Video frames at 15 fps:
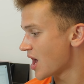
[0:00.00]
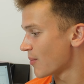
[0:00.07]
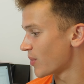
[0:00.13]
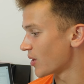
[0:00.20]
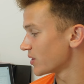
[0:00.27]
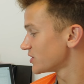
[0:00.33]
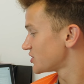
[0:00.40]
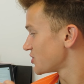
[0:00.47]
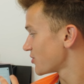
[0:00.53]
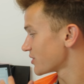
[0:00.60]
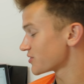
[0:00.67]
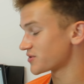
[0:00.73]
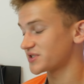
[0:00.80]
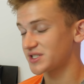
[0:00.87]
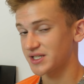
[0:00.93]
but
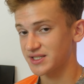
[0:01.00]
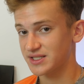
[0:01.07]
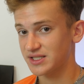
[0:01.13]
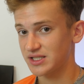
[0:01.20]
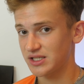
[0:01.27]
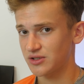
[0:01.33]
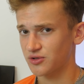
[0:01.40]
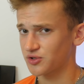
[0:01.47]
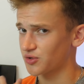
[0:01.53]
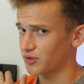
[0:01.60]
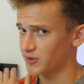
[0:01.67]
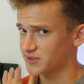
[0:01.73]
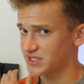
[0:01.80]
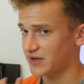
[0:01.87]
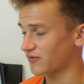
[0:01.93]
216 or
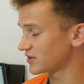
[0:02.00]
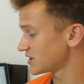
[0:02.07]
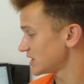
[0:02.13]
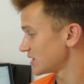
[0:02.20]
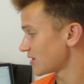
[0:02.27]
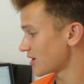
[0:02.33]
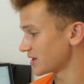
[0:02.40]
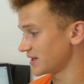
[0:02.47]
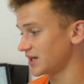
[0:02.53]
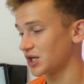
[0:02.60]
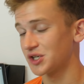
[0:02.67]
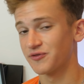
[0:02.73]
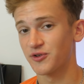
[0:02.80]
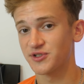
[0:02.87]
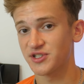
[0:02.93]
217 on
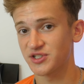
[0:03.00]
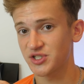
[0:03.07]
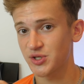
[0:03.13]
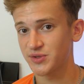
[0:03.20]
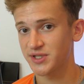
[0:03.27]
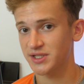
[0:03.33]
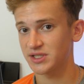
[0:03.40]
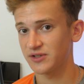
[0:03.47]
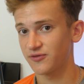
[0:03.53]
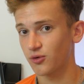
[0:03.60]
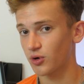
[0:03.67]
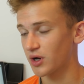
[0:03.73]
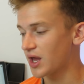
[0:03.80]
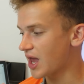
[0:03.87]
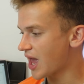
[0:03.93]
here versus
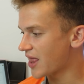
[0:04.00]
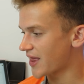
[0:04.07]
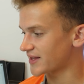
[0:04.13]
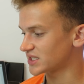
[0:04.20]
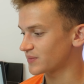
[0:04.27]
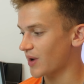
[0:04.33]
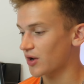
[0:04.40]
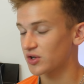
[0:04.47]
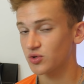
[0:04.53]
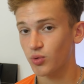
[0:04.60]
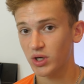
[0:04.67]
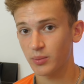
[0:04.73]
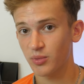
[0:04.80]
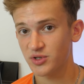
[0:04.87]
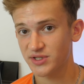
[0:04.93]
264, that's about a
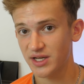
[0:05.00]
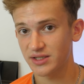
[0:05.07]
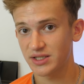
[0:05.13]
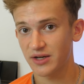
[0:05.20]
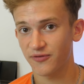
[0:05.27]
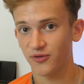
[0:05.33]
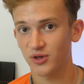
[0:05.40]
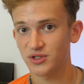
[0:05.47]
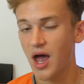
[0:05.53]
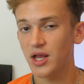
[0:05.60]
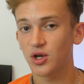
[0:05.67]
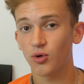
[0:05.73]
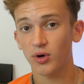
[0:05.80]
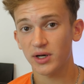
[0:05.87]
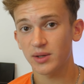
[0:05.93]
20% difference,
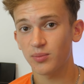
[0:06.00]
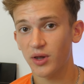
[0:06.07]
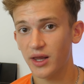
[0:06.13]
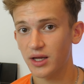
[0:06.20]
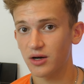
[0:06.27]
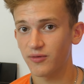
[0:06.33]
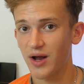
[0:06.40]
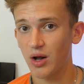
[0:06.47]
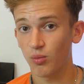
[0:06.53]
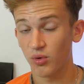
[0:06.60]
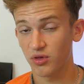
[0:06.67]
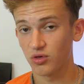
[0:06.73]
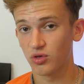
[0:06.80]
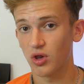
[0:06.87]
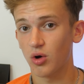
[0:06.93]
and you're already playing around
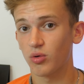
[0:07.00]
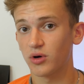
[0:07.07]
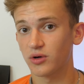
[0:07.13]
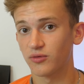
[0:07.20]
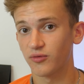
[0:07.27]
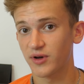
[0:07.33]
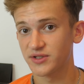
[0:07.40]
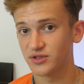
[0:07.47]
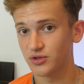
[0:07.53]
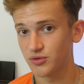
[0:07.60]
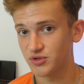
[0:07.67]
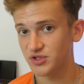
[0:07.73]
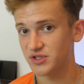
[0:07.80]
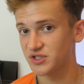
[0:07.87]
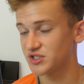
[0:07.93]
with lower
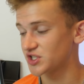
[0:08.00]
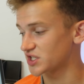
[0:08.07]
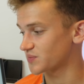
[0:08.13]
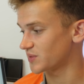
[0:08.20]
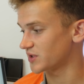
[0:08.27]
resolutions just